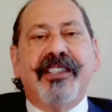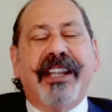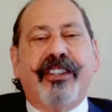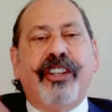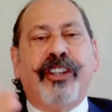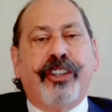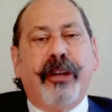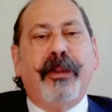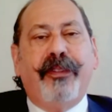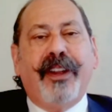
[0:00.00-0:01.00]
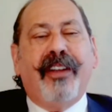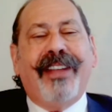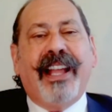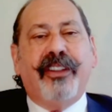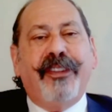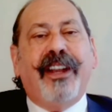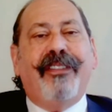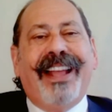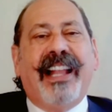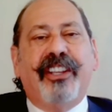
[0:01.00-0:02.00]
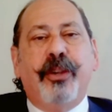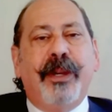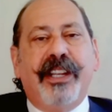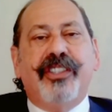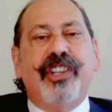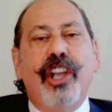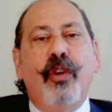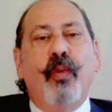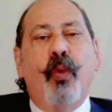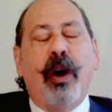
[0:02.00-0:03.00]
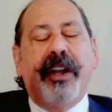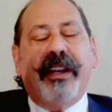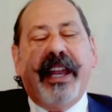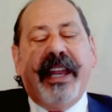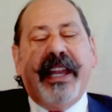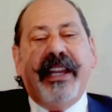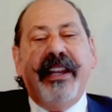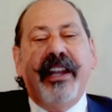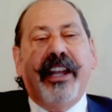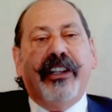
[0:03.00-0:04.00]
is that to determine fair value, is what an